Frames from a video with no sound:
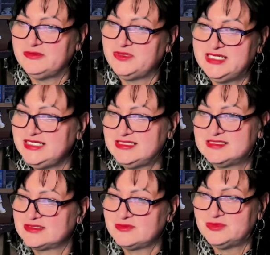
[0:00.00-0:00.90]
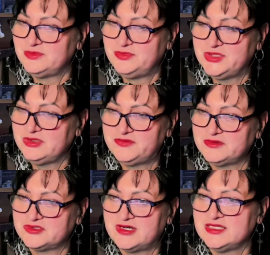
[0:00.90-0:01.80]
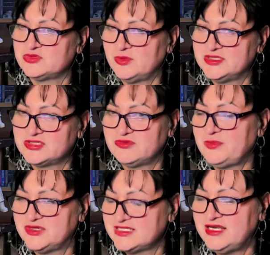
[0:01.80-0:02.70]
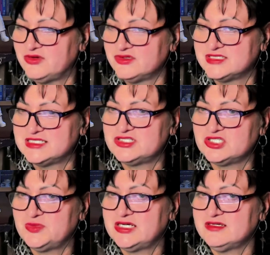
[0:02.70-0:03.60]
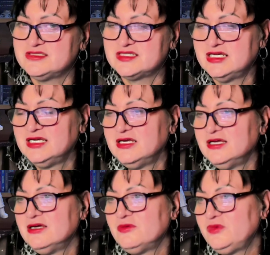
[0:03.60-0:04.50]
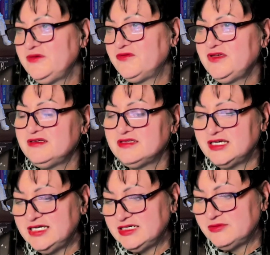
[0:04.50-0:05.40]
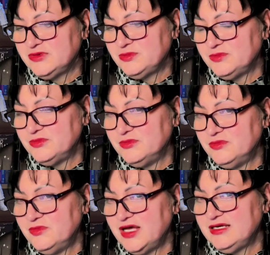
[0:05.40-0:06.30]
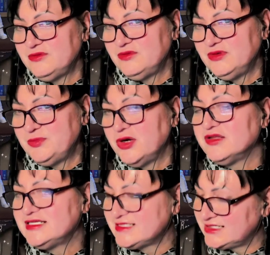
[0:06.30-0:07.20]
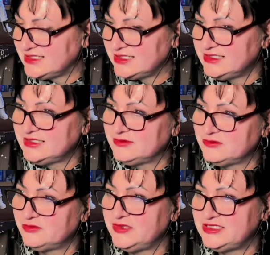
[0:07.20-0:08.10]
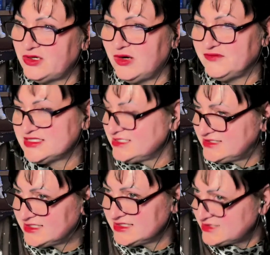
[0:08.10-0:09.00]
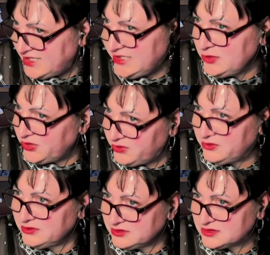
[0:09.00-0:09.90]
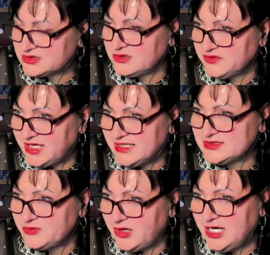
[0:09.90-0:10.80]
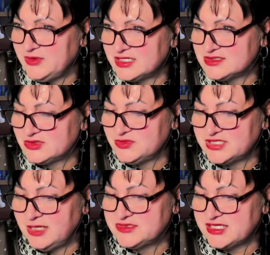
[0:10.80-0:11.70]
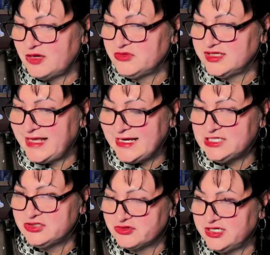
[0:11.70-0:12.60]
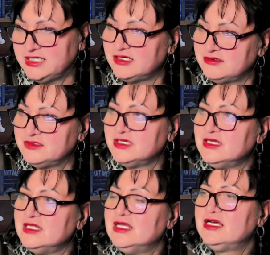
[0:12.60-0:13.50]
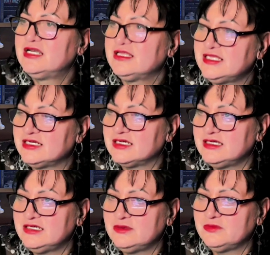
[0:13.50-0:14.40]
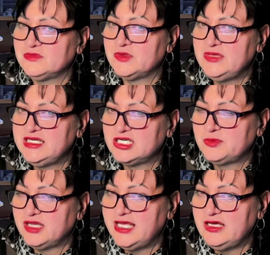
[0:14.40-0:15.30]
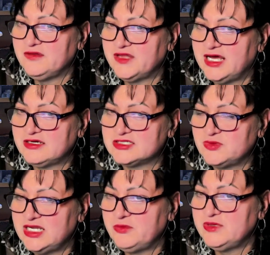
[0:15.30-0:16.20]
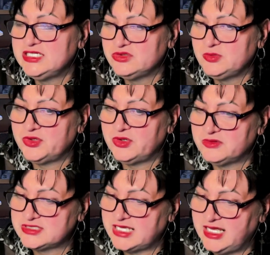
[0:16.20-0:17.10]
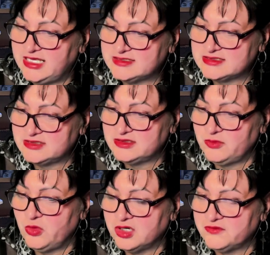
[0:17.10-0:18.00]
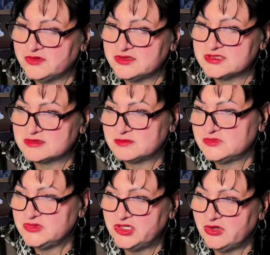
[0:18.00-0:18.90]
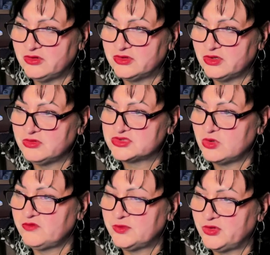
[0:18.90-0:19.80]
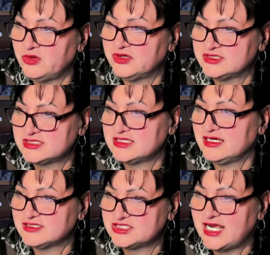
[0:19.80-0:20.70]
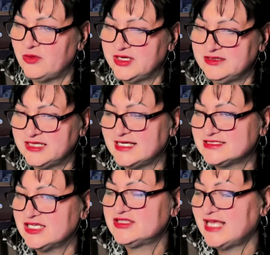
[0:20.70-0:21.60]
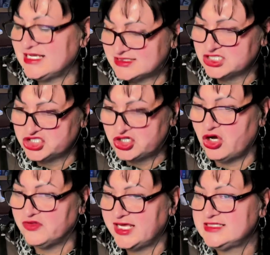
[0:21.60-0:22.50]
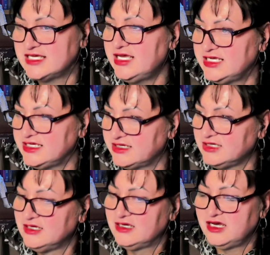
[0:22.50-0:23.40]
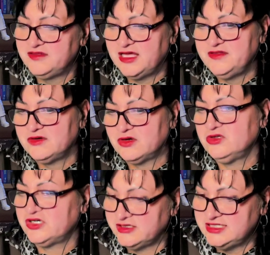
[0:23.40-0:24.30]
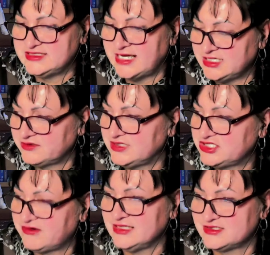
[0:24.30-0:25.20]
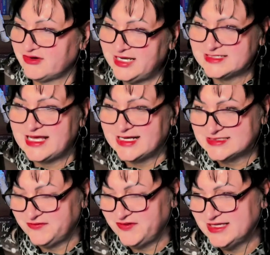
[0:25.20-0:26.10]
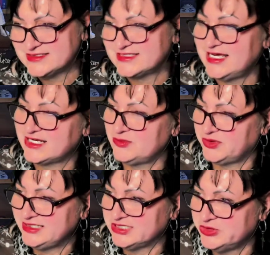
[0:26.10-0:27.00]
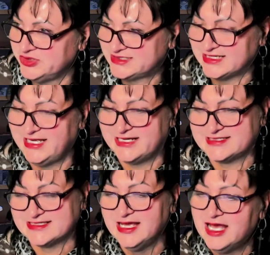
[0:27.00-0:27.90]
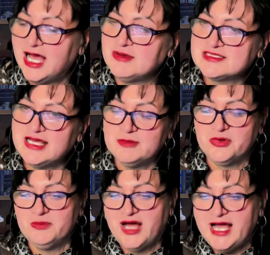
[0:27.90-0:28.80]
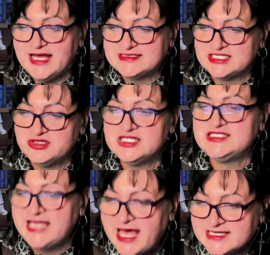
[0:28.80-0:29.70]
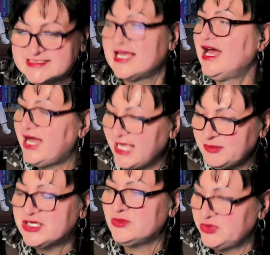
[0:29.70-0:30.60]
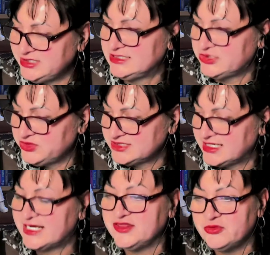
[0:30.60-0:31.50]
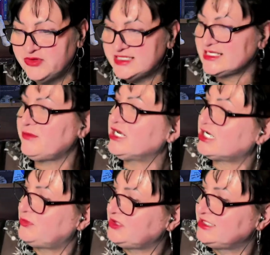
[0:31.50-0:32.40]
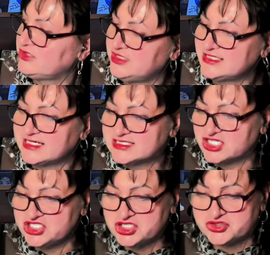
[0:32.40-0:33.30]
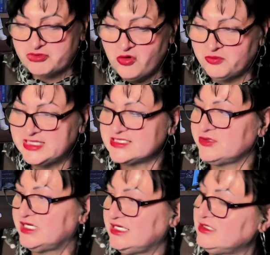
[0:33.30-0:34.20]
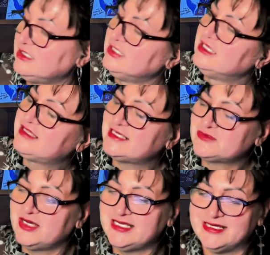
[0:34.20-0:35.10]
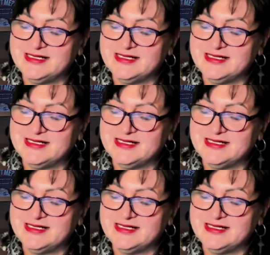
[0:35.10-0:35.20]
need some beautiful trans woman to represent us. It's just because we feel like politically we don't have a seat at the table. So that is why we can sometimes sound really angry. And I think the media play on that, because whenever we do protest and one of us, goes overboard and starts shouting, that's the shot they take. And then they'll go, look at these angry trans rights activists, they're complete lunatics. I was like, but my attitude is, yes, I am a complete lunatic. And the reason I'm a complete lunatic is because you drove me to it. That's why.